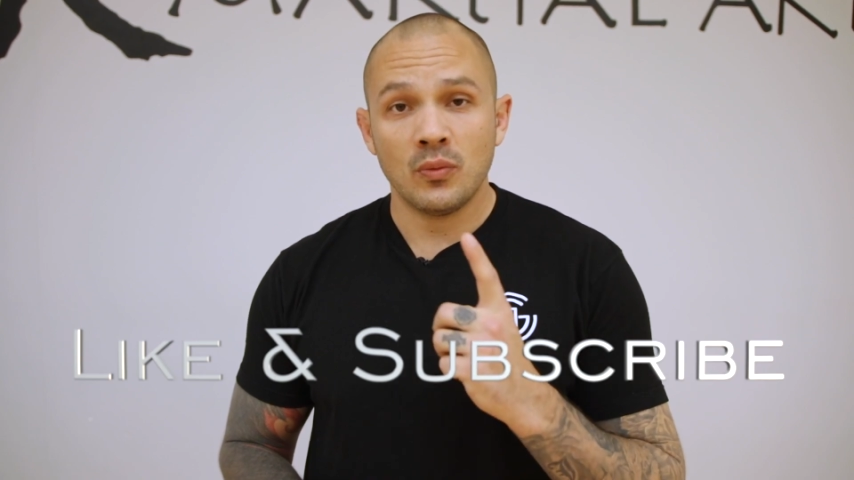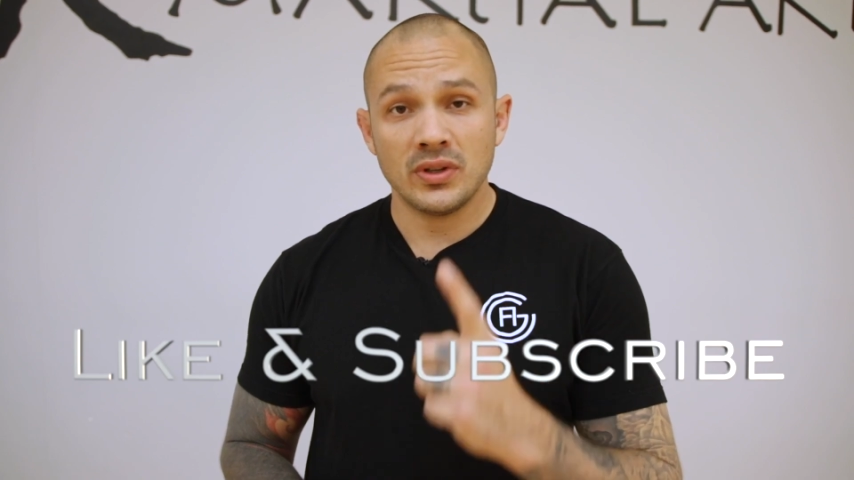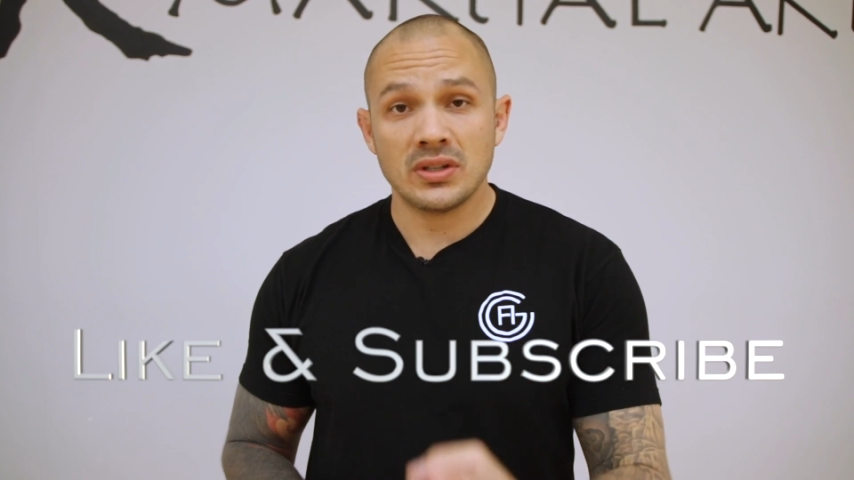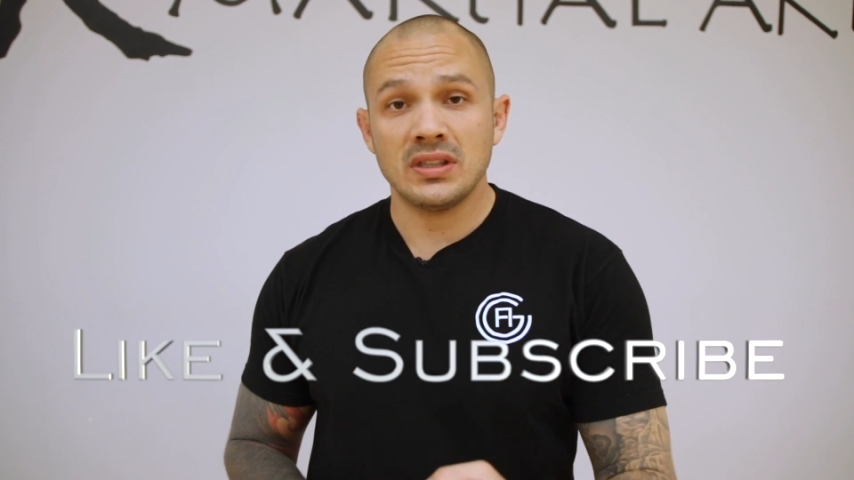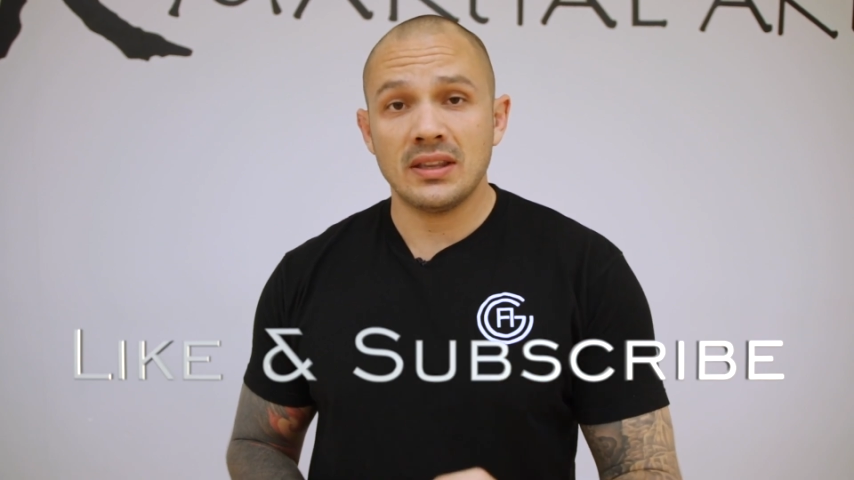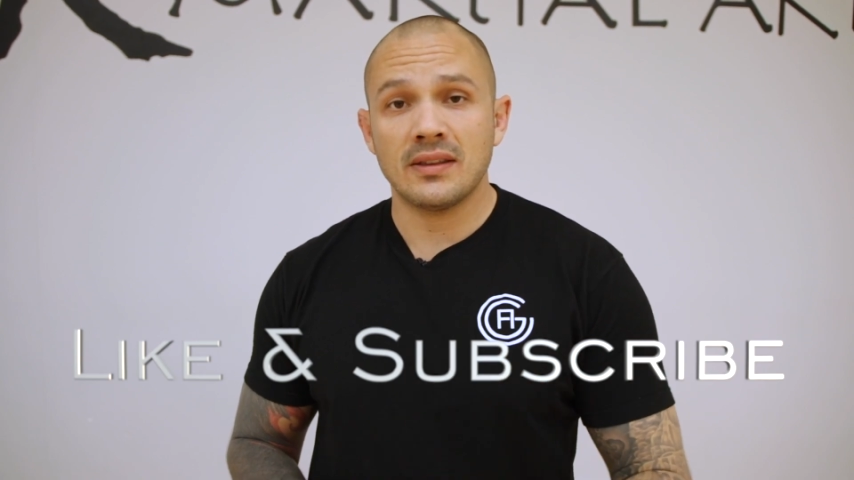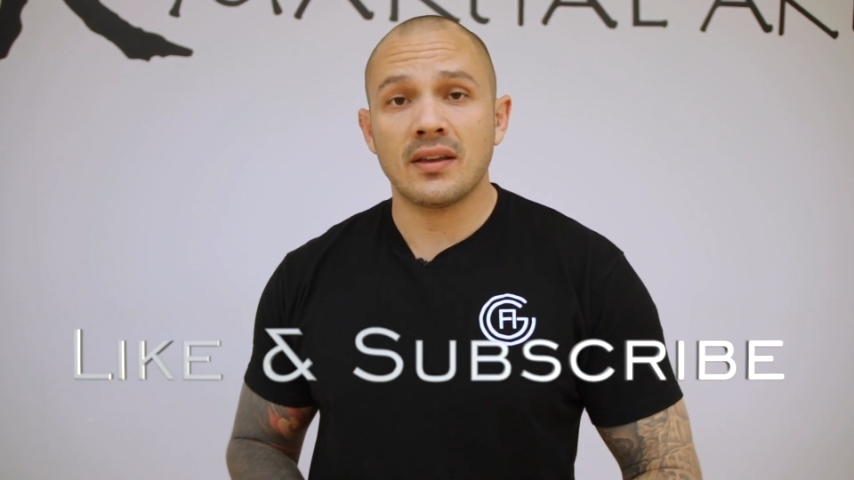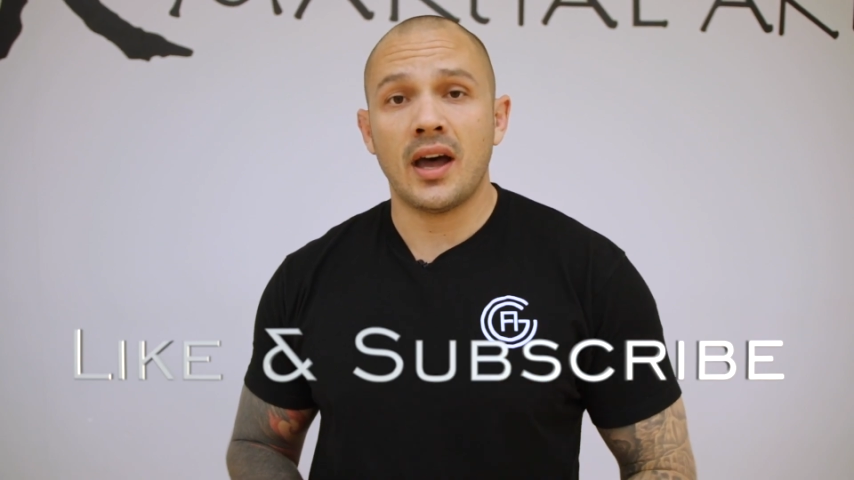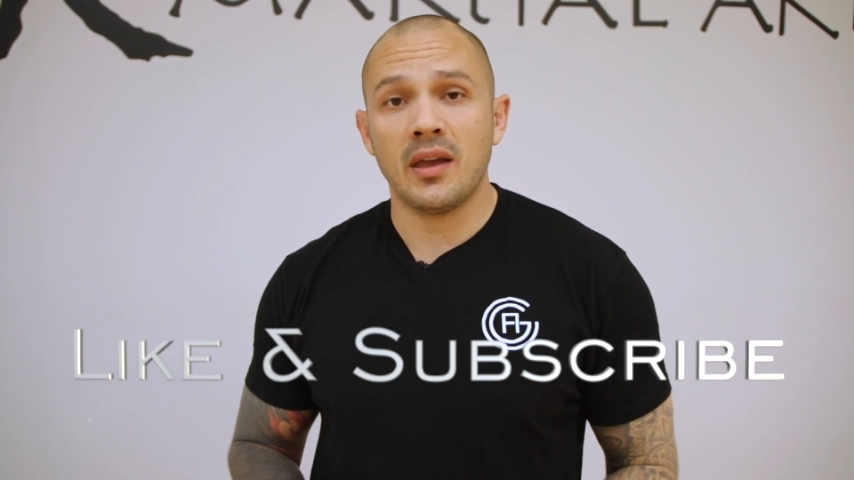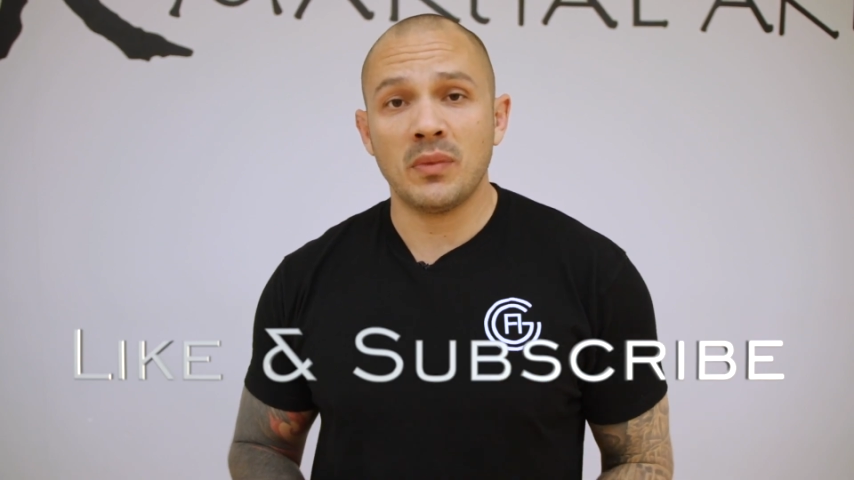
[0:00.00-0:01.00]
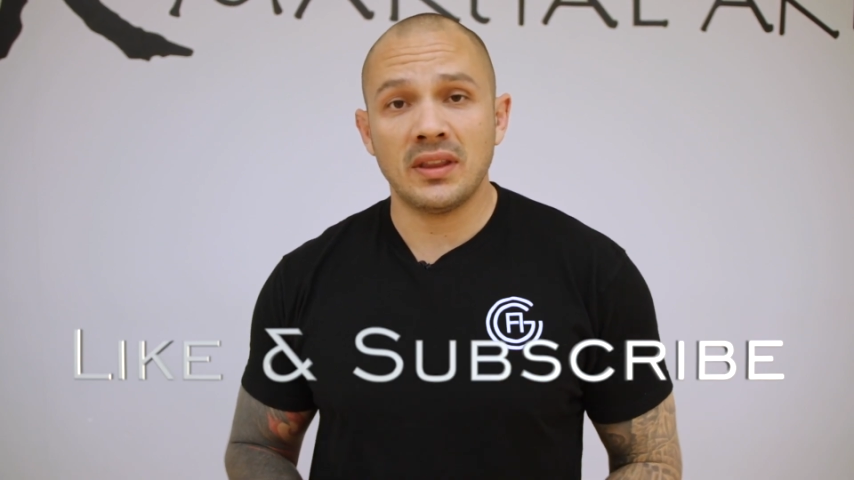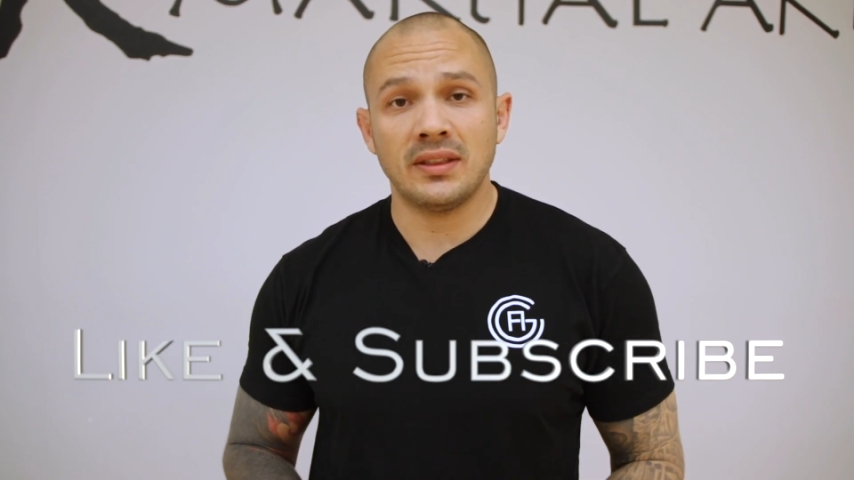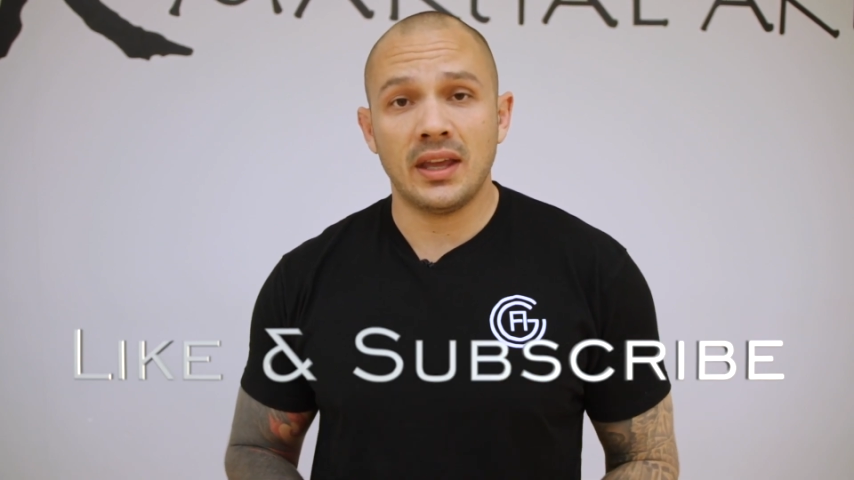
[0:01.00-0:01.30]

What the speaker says: We just need the time and the